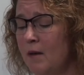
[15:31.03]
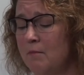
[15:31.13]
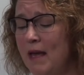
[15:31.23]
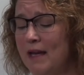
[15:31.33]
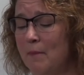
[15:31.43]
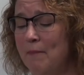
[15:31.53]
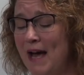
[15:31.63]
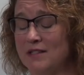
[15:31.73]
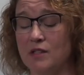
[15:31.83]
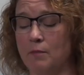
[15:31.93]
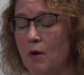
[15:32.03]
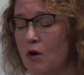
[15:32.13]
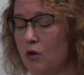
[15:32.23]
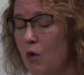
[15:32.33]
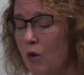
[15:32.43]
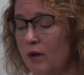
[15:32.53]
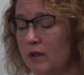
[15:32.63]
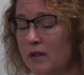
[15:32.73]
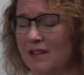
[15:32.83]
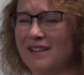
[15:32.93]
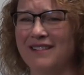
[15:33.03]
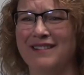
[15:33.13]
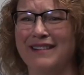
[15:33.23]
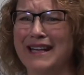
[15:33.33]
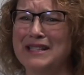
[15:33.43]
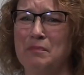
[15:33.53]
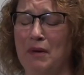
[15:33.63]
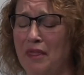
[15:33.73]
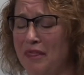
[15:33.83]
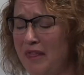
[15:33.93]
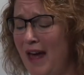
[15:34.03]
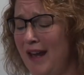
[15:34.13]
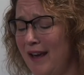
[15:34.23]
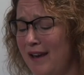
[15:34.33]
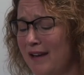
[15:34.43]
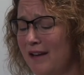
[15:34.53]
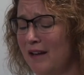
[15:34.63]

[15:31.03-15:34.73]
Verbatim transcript: make a basketball court. It's pathetic.